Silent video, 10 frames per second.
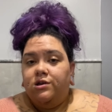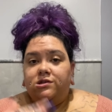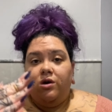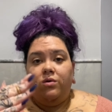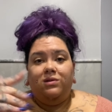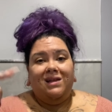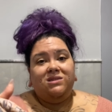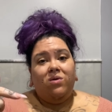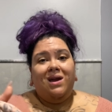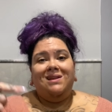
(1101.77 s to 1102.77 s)
So let's
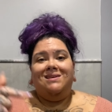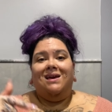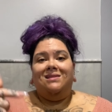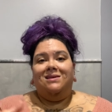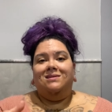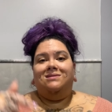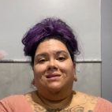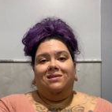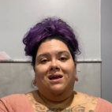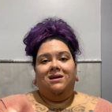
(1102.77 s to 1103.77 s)
go ahead and get this
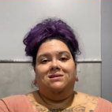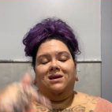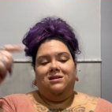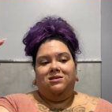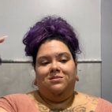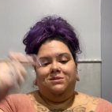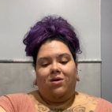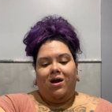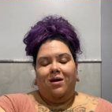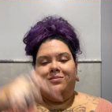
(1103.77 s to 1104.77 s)
liked and
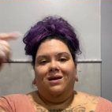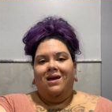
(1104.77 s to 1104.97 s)
subscribed,